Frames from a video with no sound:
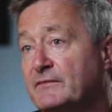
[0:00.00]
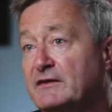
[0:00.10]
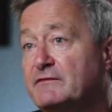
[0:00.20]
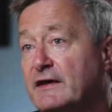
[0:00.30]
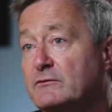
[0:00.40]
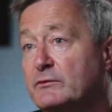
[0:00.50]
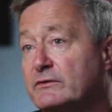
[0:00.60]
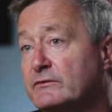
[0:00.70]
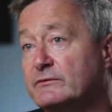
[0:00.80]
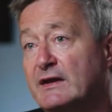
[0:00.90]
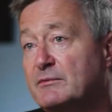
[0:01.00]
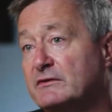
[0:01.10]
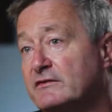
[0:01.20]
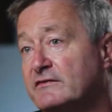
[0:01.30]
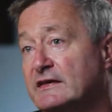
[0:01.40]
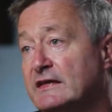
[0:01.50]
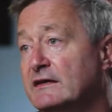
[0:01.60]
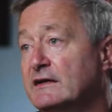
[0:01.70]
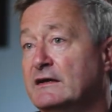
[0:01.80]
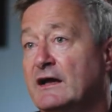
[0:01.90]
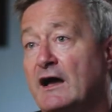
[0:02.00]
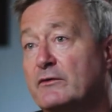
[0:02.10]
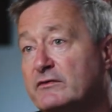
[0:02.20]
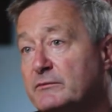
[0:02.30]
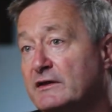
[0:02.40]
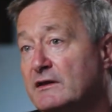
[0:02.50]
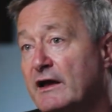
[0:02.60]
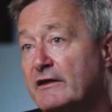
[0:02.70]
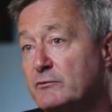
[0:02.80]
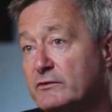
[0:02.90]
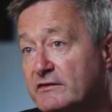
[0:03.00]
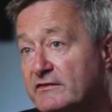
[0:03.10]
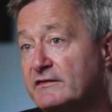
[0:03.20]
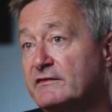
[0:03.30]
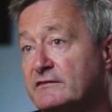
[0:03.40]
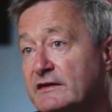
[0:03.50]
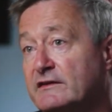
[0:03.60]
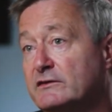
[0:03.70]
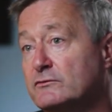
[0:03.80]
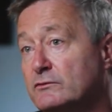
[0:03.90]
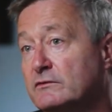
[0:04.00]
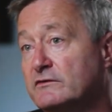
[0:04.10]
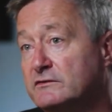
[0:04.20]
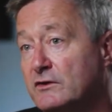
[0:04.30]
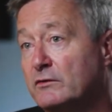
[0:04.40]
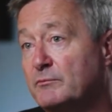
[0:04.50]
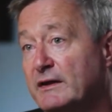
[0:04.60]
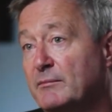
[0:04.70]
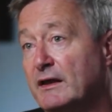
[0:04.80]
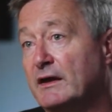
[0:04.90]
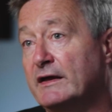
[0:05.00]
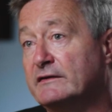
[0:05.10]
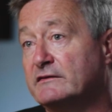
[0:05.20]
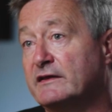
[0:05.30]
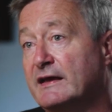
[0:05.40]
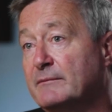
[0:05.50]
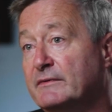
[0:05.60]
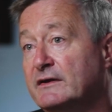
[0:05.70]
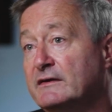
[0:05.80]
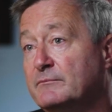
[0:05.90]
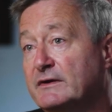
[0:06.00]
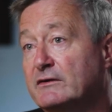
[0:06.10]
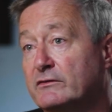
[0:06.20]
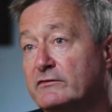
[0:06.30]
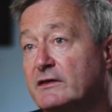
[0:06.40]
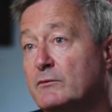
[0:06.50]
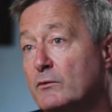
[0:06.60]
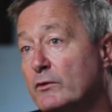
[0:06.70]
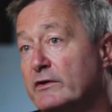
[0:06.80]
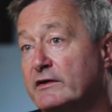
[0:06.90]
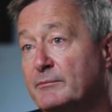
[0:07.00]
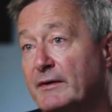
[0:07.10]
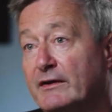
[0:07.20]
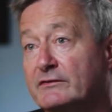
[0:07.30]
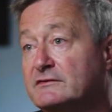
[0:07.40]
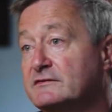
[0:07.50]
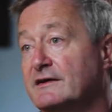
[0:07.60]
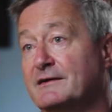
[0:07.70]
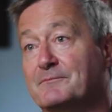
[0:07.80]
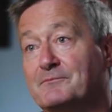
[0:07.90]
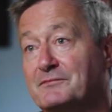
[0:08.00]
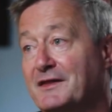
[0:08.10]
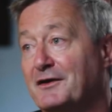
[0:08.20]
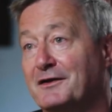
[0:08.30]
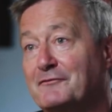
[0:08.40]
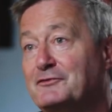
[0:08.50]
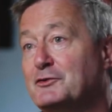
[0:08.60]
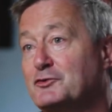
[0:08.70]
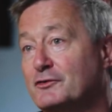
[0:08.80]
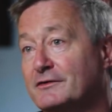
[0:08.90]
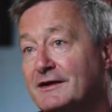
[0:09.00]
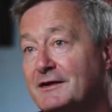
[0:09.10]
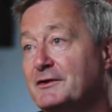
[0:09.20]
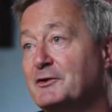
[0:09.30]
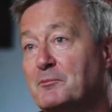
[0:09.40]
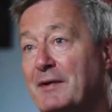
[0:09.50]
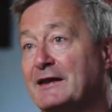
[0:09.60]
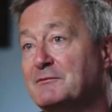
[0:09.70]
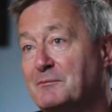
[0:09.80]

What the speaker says: In fact, we're able to see how some of the clients were insisting that the rules not be applied to them because they were worried about a future, Panama